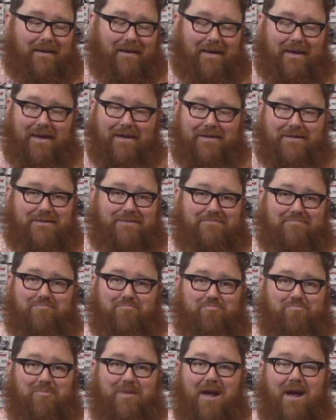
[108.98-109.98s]
It's
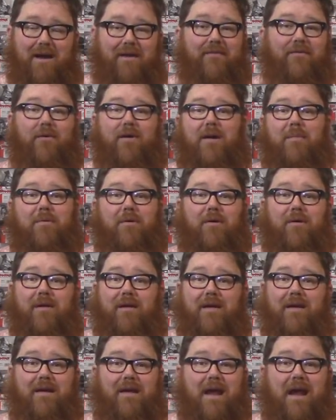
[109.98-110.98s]
unavoidable.
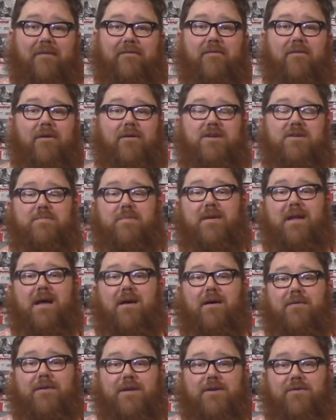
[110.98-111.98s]
Everyone who's been
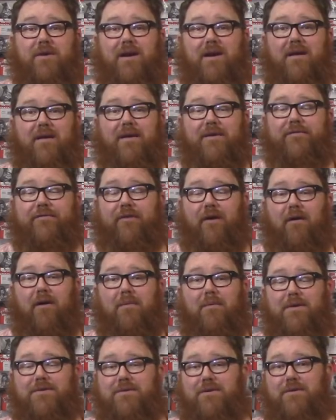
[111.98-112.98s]
out on the trail has
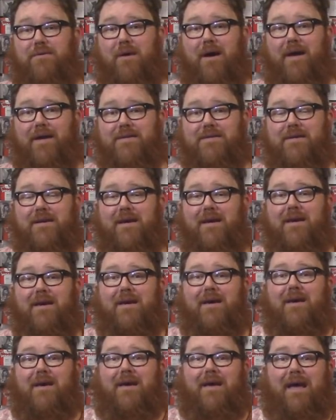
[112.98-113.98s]
fallen once or twice,
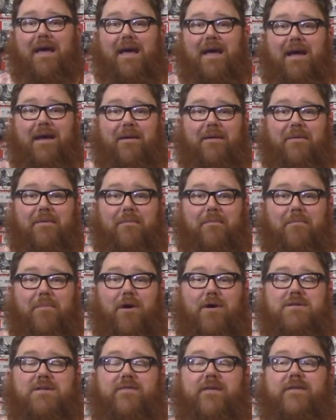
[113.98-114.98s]
and
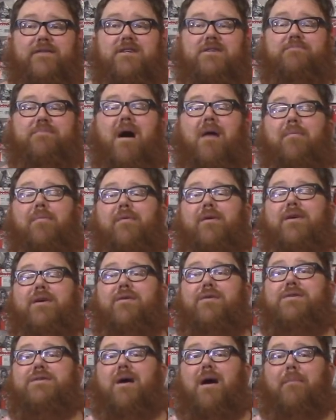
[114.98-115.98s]
most of us has probably
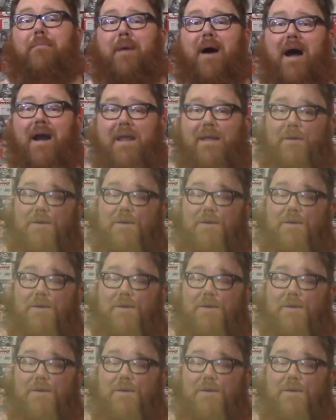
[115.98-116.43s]
used our body,